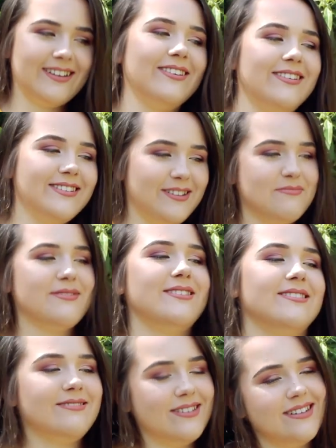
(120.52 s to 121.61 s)
I'm gonna sleep
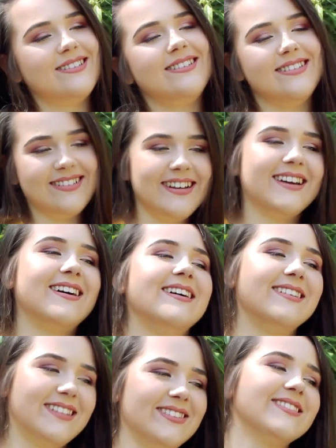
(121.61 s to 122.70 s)
because of me.
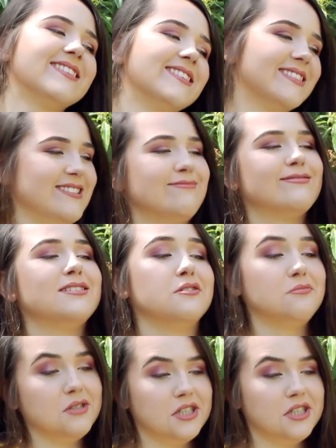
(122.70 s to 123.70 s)
I'm never gonna sleep because of